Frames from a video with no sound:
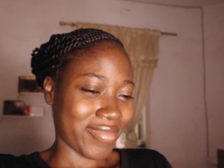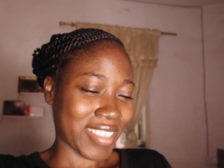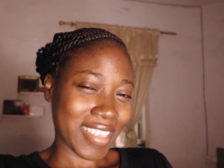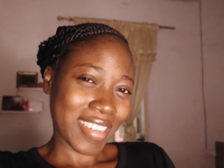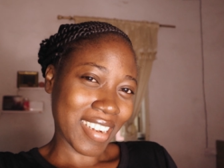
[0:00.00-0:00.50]

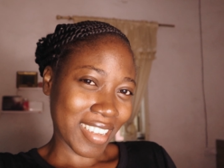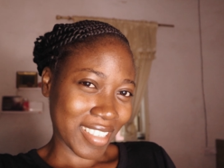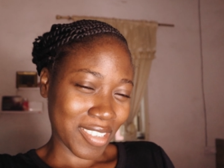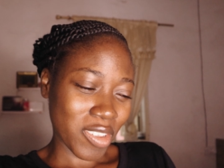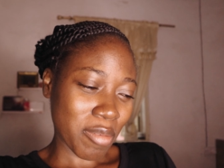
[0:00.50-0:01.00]
I said
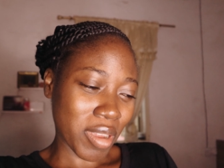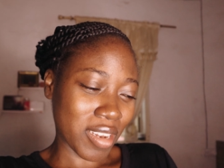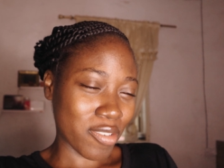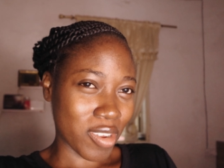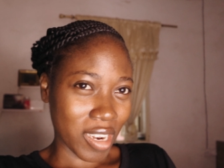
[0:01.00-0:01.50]
glass to get my
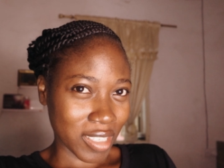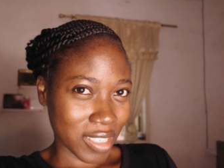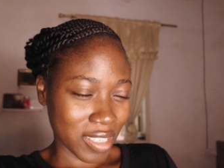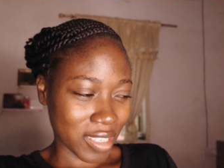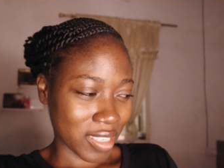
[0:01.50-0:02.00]
new
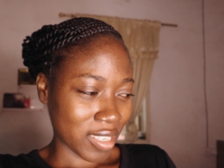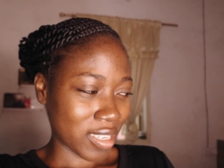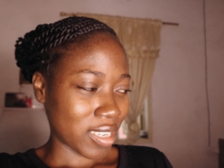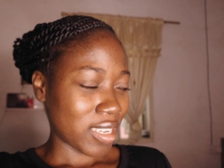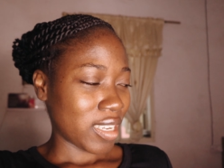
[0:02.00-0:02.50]
glasses,
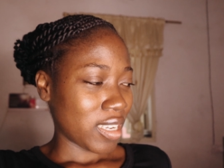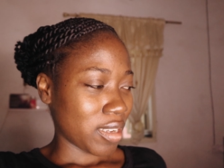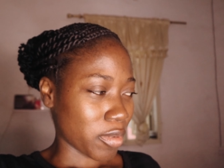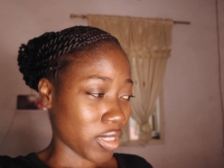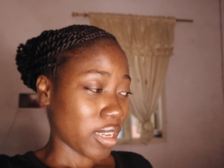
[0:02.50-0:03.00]

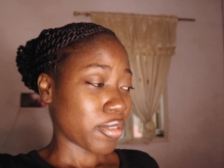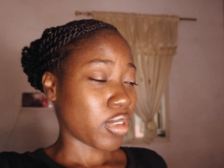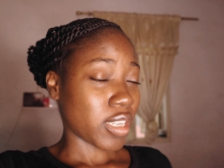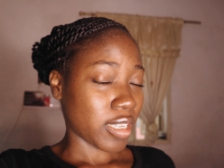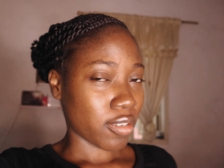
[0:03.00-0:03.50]
but I have
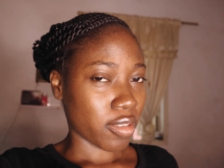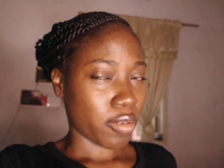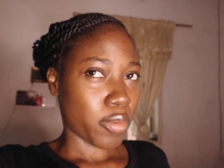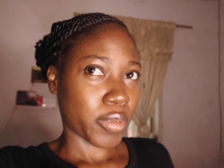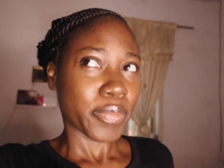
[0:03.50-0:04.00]
to get
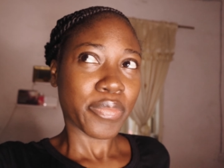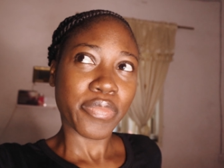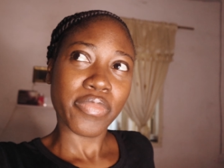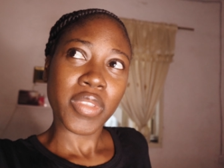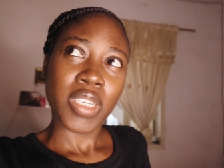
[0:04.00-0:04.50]
another one.
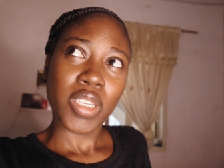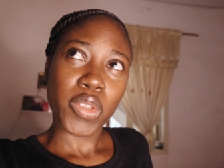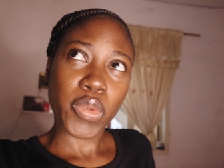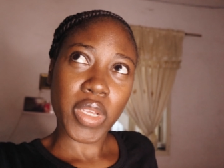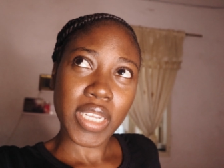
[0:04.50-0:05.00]

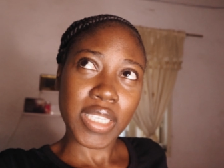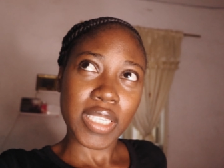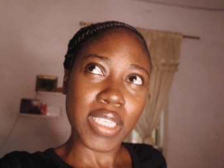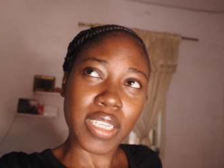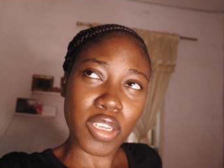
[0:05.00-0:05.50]
To get
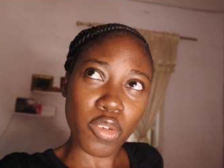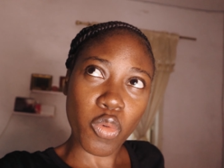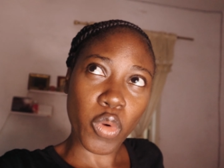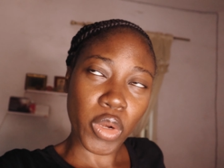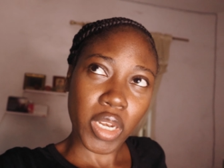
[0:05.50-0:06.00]
a new
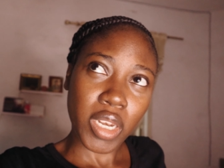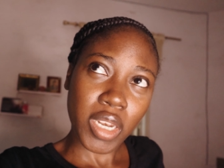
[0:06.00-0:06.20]
one,